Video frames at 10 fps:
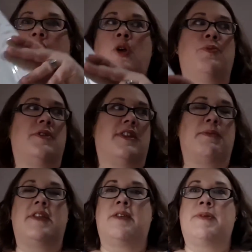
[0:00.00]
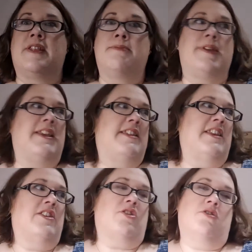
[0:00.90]
opened some of these bits and
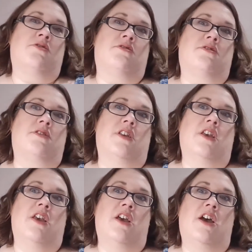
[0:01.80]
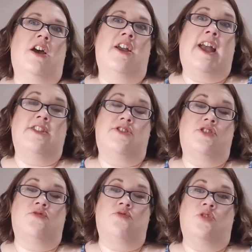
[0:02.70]
pieces because I had
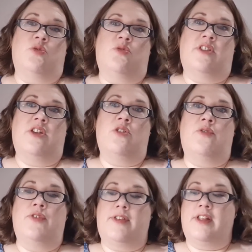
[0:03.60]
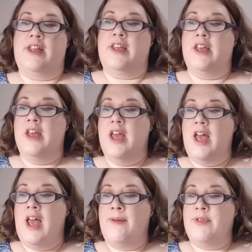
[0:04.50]
to use it, obviously.
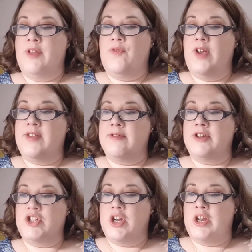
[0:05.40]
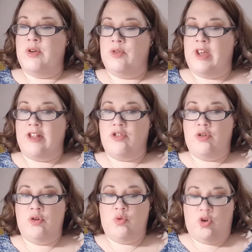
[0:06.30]
So the first thing I'm going to show you is you get
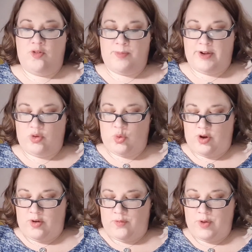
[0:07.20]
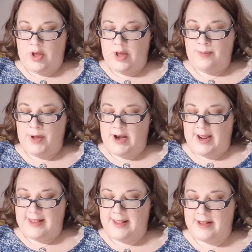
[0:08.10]
2 12 by 12
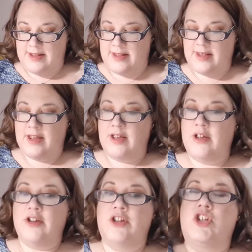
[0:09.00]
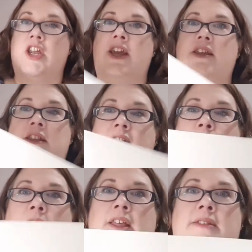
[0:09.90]
pearlescent sheets. These are
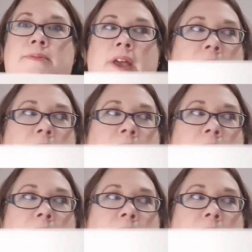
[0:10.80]
Pearlescent